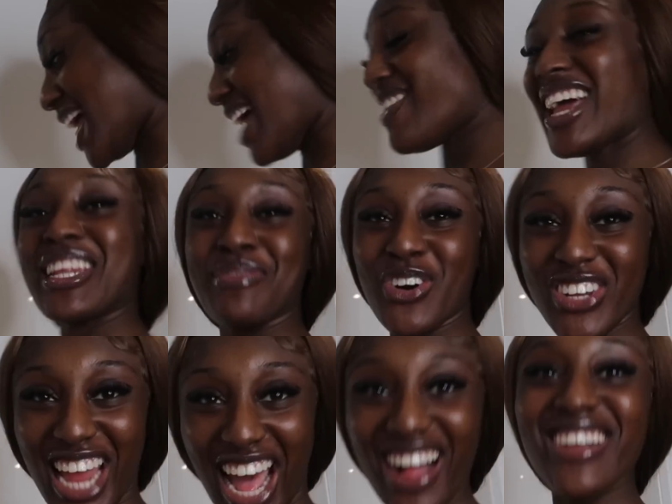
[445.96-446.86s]
So I've added more
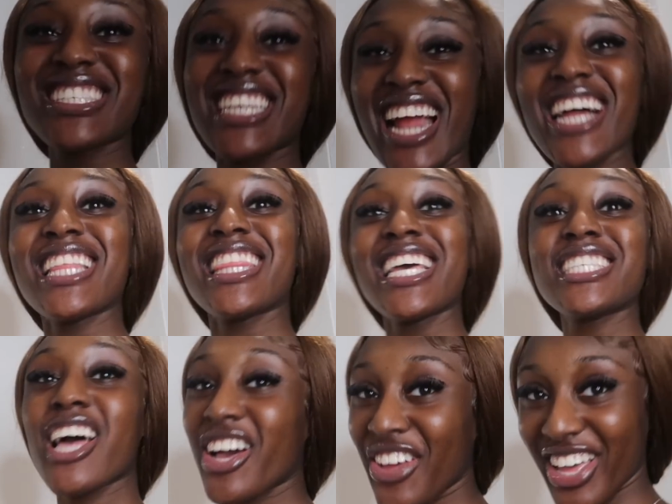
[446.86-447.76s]
now, so now things
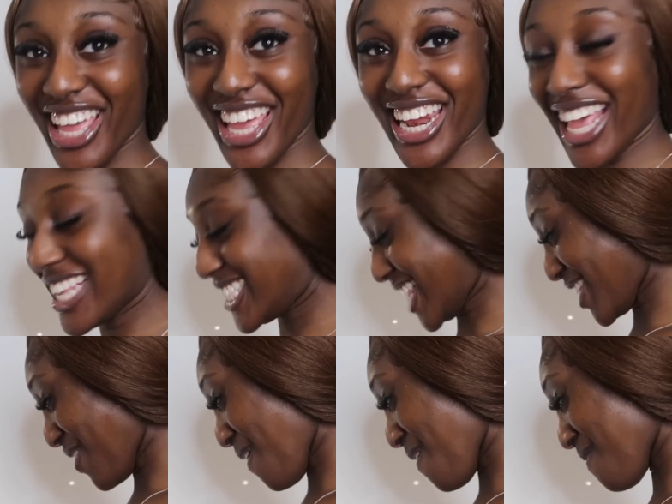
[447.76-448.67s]
are cooking instead
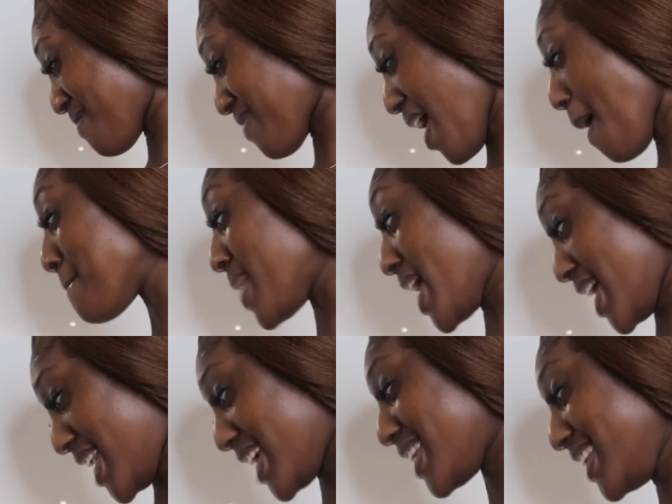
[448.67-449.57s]
of
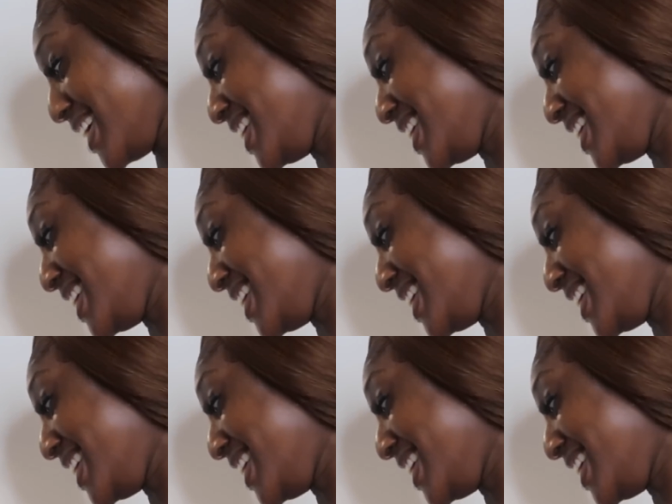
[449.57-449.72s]
burning.